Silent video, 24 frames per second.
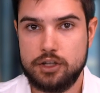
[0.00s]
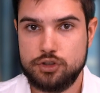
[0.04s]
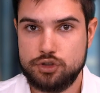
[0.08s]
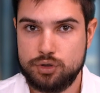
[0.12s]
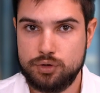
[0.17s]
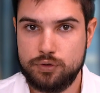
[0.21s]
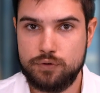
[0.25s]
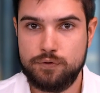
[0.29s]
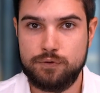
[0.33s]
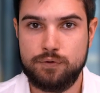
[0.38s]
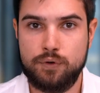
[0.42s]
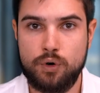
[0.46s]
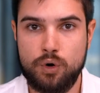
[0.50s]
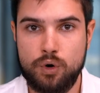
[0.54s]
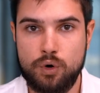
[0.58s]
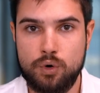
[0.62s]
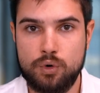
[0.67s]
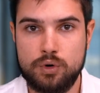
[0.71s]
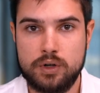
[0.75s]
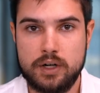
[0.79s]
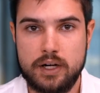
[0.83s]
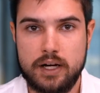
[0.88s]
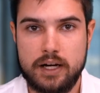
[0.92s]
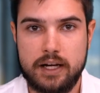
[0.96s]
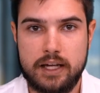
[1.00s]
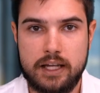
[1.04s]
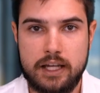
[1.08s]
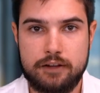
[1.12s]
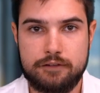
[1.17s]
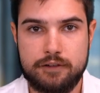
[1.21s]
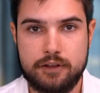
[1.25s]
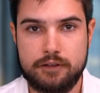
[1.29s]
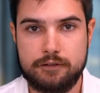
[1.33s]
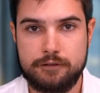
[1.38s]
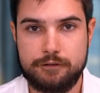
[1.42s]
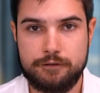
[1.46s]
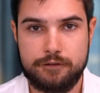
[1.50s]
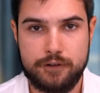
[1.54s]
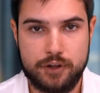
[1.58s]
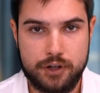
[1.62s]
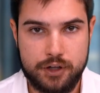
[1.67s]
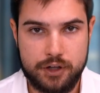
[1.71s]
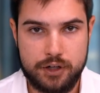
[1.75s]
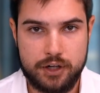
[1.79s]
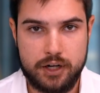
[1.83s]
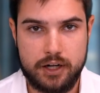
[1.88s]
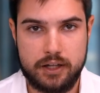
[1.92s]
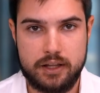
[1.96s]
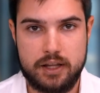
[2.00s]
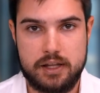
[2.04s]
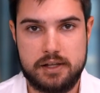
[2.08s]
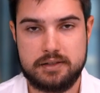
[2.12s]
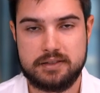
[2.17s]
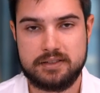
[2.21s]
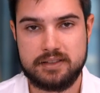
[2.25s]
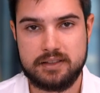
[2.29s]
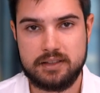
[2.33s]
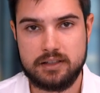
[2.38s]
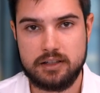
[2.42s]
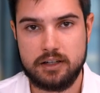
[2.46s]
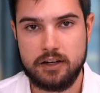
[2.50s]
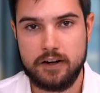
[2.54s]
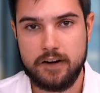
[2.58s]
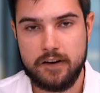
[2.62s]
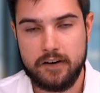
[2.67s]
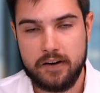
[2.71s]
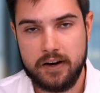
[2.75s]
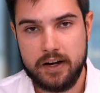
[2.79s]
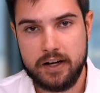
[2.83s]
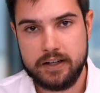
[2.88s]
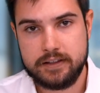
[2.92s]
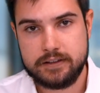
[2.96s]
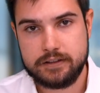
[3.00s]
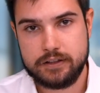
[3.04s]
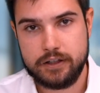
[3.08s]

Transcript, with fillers: to fall even further this year, all right?